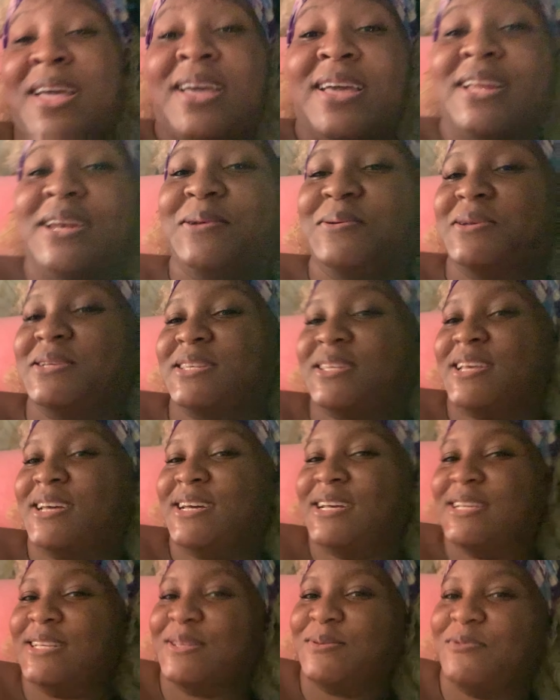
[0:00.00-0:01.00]
Anyways,
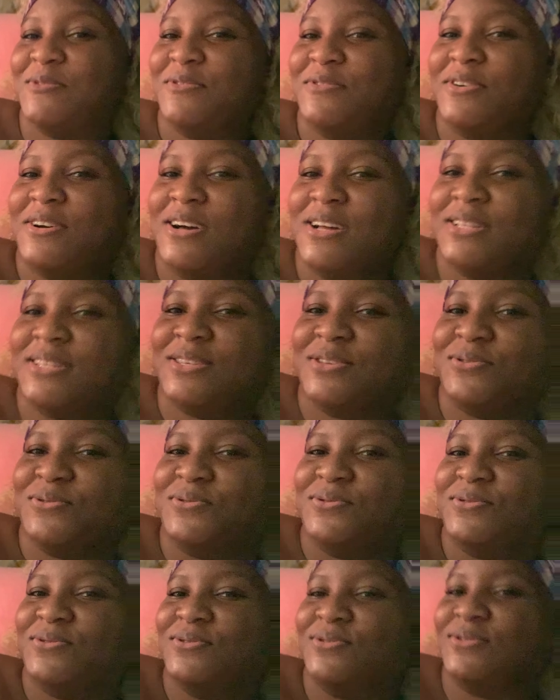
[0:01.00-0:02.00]
guys, we forgot
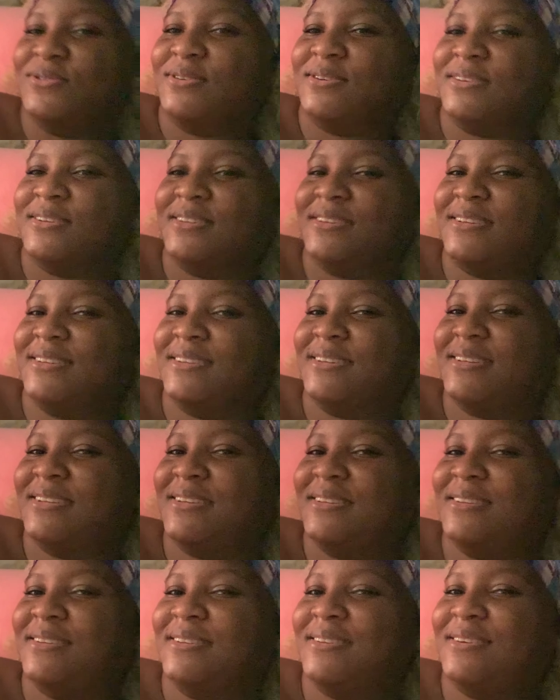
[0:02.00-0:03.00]
to
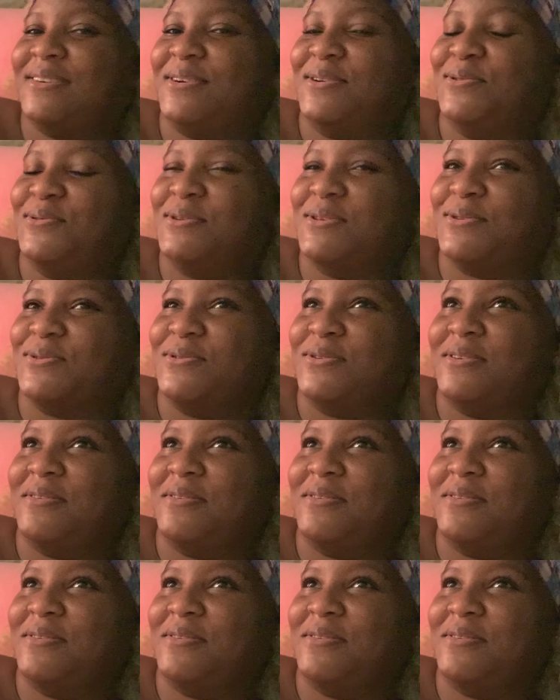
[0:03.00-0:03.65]
close out